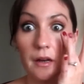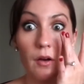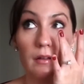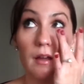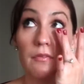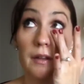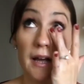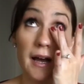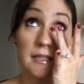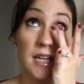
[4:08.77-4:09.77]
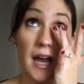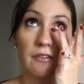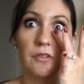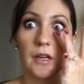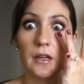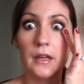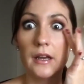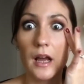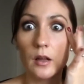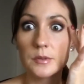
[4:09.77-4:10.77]
I love that it has caffeine in it and
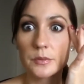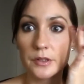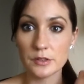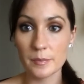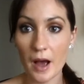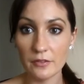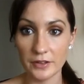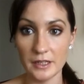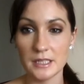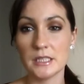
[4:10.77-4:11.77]
helps reduce puffiness.